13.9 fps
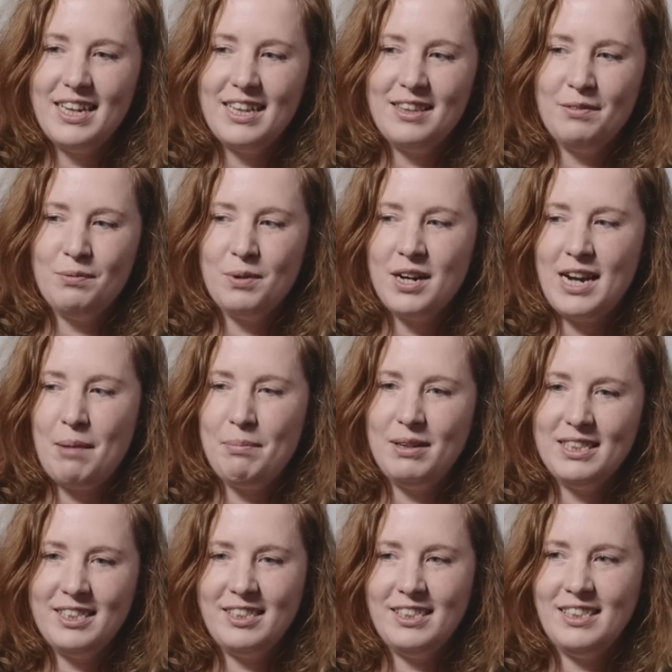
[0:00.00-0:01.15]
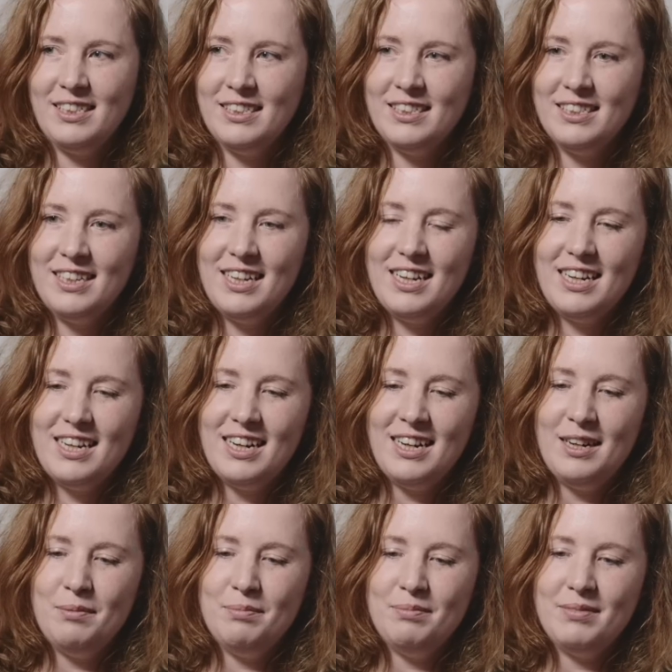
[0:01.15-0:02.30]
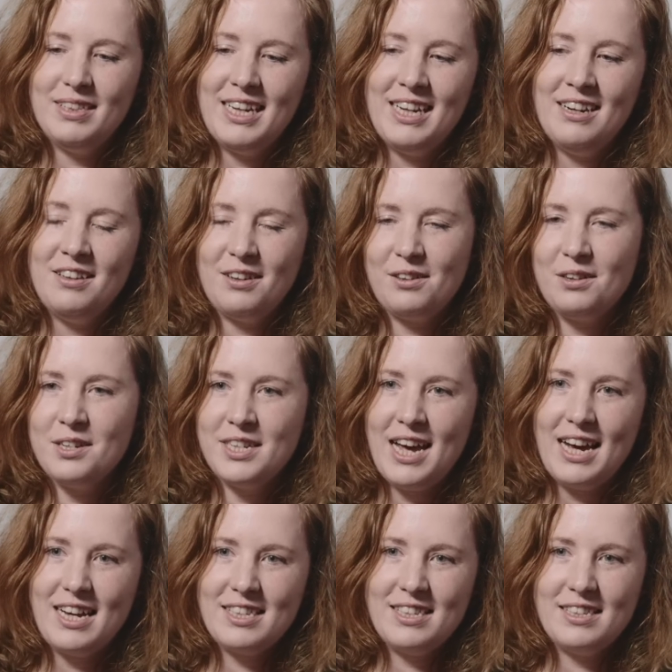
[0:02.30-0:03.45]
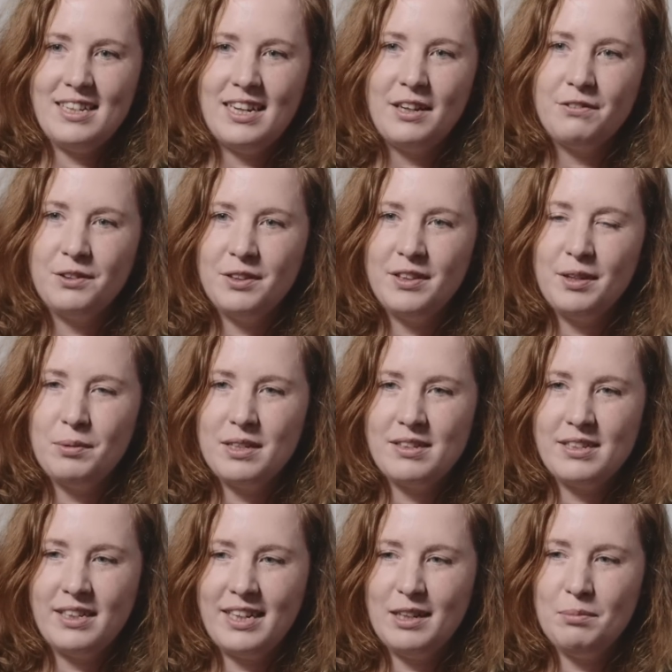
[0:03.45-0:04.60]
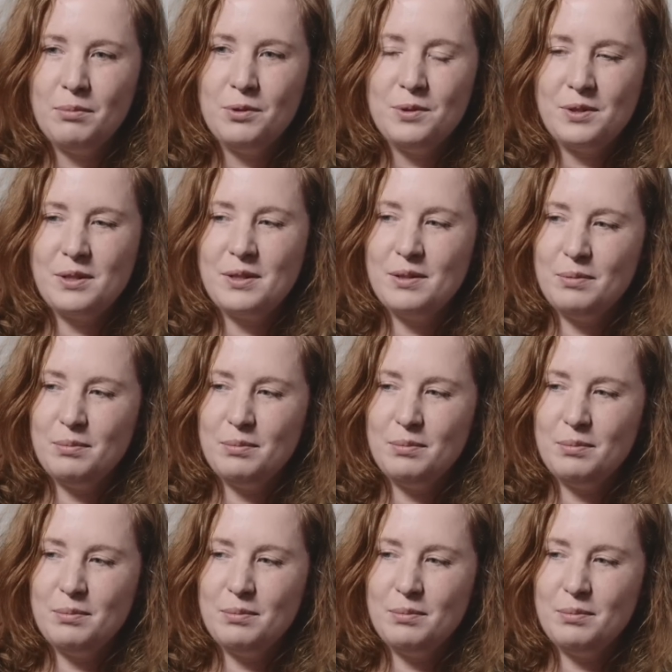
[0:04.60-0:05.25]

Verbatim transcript: the word abolition um, in other contexts, like Ruthie Wilson Gilmore's